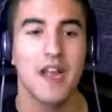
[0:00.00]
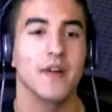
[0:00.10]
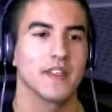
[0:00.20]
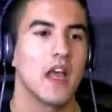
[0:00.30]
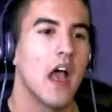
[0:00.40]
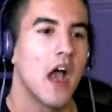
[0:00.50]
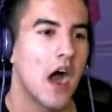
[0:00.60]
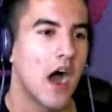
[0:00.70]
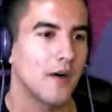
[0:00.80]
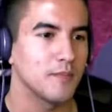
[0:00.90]
Anyways,
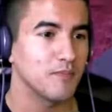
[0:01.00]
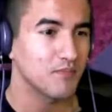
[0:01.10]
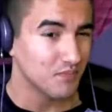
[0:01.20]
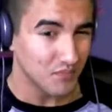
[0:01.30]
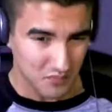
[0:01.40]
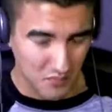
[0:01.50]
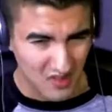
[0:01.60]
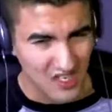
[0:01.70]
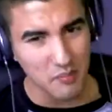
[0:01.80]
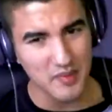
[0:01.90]
um
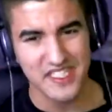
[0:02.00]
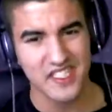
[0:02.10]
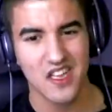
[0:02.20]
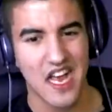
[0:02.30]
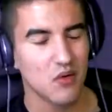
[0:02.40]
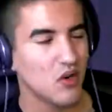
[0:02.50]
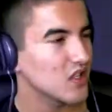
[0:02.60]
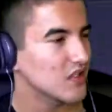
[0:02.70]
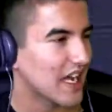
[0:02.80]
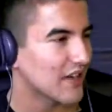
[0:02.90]
but still, I don't want
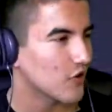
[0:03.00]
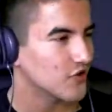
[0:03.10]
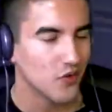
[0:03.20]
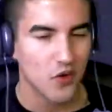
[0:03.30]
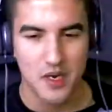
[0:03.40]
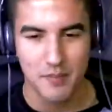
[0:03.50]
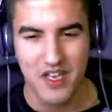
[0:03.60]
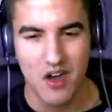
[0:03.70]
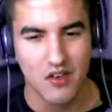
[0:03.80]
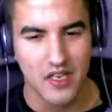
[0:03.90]
to. I also don't want to
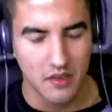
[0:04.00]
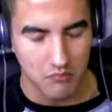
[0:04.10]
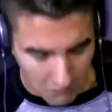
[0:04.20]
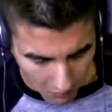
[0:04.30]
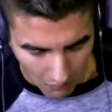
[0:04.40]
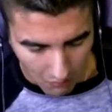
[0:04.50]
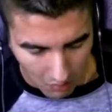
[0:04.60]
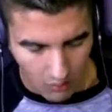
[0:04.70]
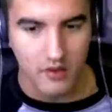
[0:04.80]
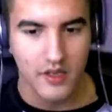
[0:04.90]
be all like, Ugh.